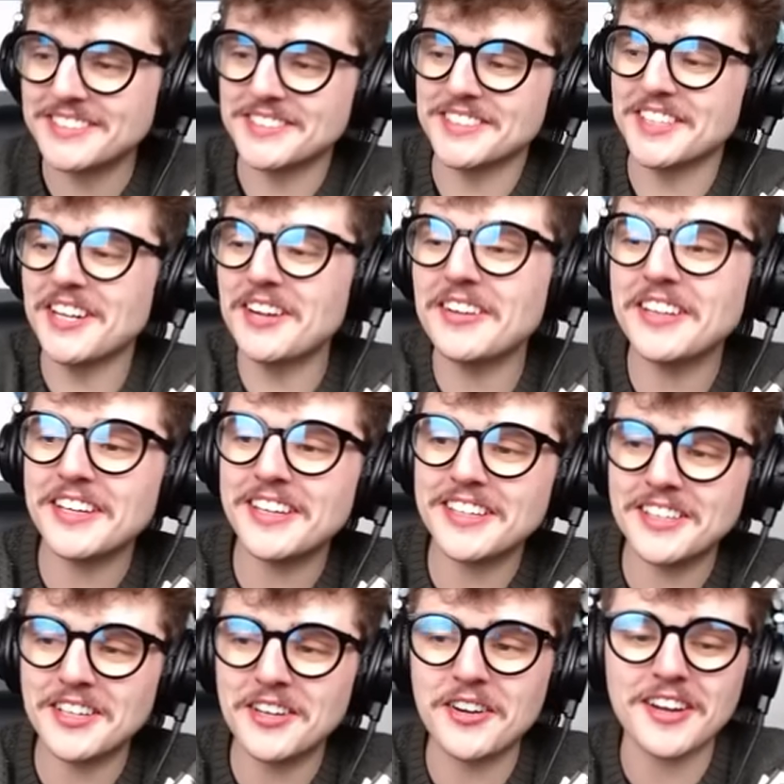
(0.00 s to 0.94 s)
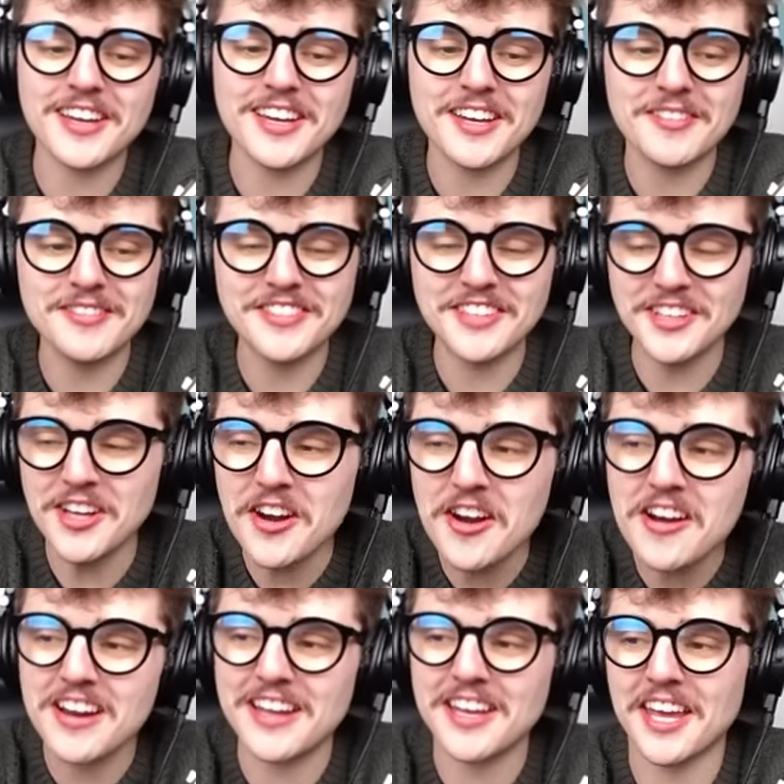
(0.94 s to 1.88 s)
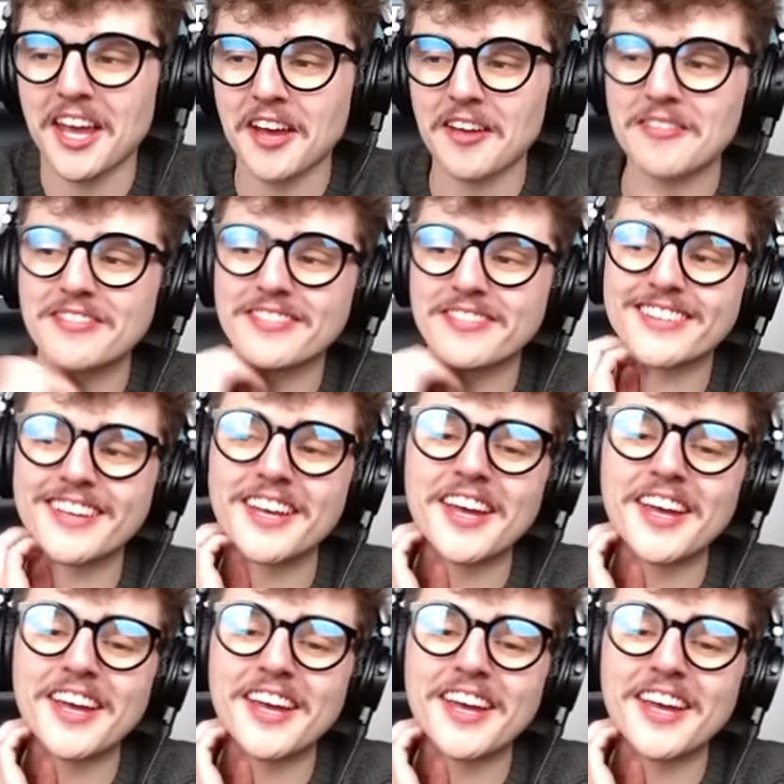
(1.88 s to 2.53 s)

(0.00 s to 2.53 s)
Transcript: You know, Leah, you're a gift. You're a gift.